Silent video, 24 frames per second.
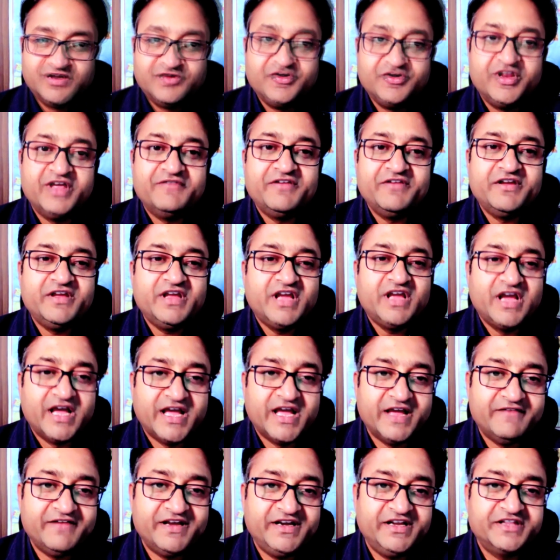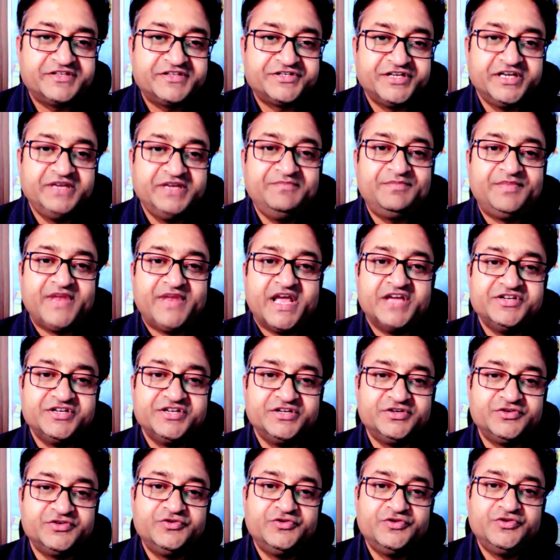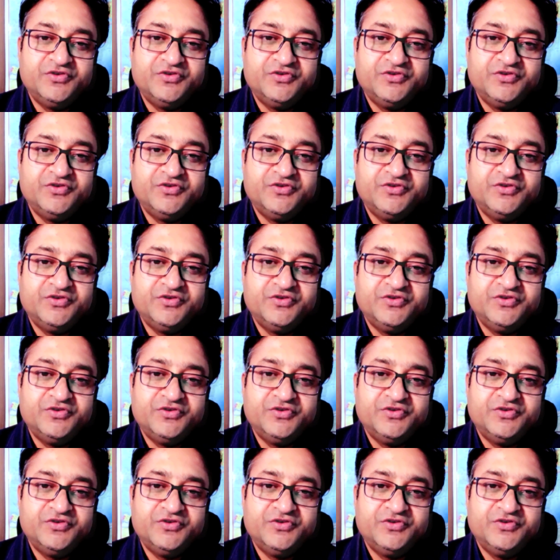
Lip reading: Today we have a distinct pleasure